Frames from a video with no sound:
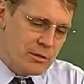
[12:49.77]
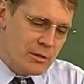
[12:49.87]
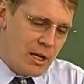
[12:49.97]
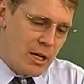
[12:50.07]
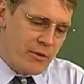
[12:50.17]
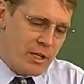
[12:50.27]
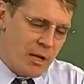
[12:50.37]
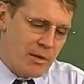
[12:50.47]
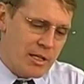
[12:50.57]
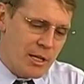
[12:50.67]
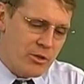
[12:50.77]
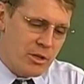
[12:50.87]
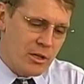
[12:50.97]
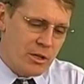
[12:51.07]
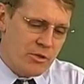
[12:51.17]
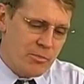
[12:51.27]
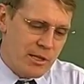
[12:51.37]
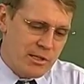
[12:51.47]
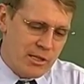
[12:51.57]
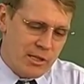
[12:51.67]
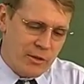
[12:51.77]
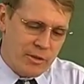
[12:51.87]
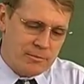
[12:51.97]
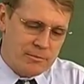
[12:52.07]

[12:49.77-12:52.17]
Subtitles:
Every time you touch it, you lose pieces of it.